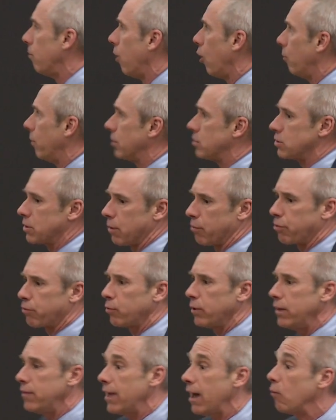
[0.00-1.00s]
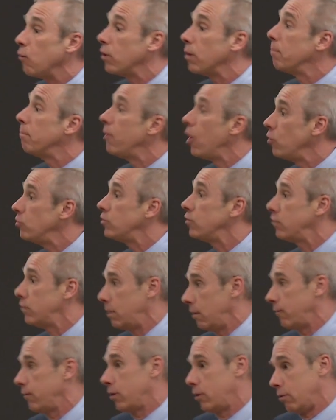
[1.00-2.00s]
moments the three that were most
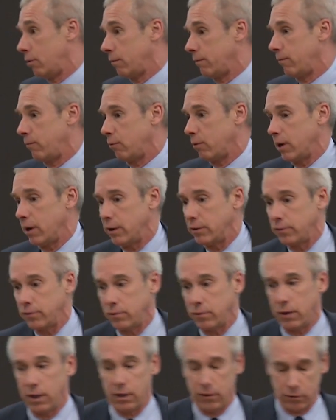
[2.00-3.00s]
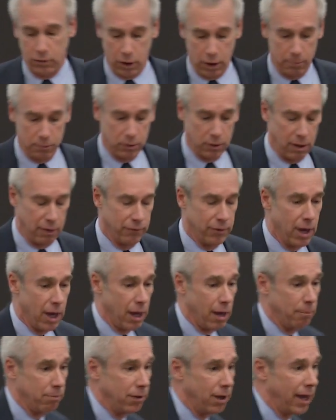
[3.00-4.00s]
difficult for us in terms of
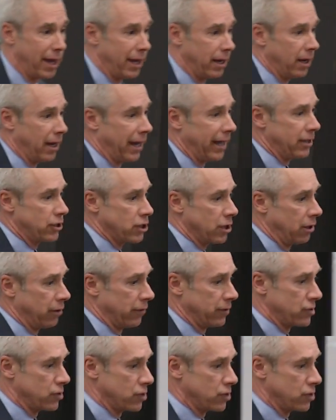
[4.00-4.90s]
applying IHL in the